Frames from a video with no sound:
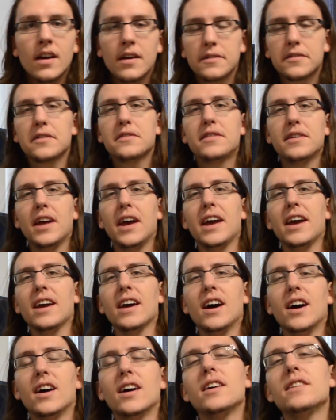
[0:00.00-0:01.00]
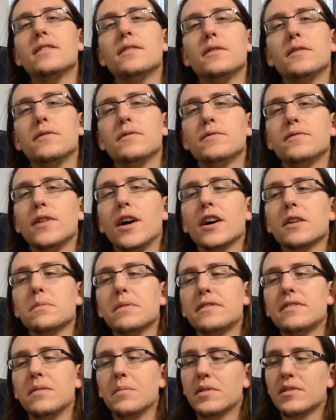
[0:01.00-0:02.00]
So today on
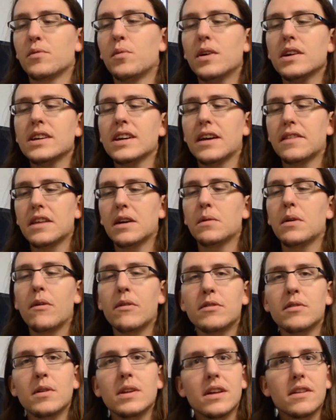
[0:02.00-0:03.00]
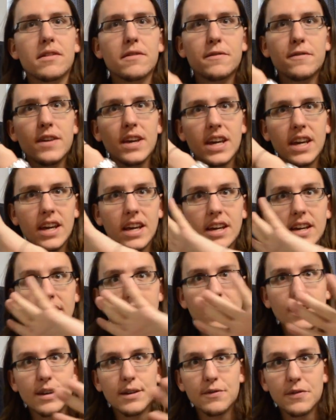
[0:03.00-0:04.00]
Vlogmas number 20, I thought we would do another
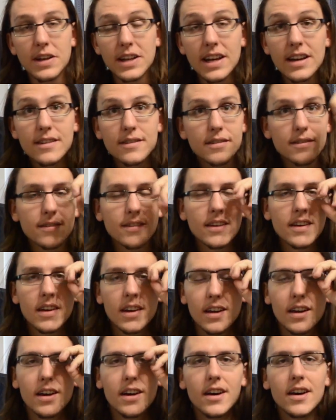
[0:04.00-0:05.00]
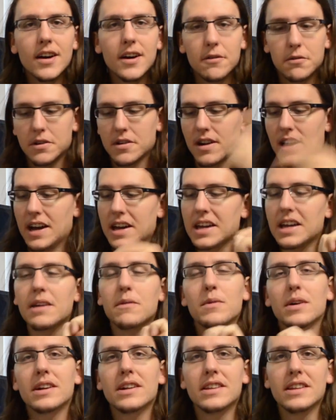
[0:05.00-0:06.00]
Feed Phoenyx, where I
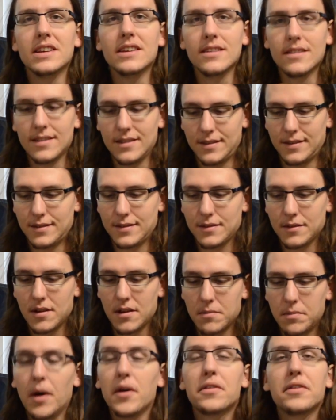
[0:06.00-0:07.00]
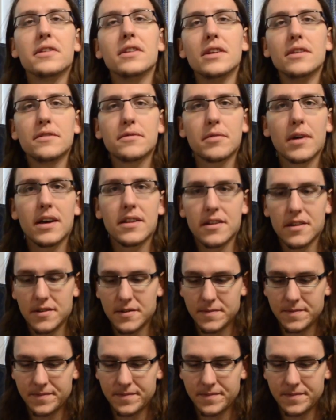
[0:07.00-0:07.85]
eat one of these, or both of these rather.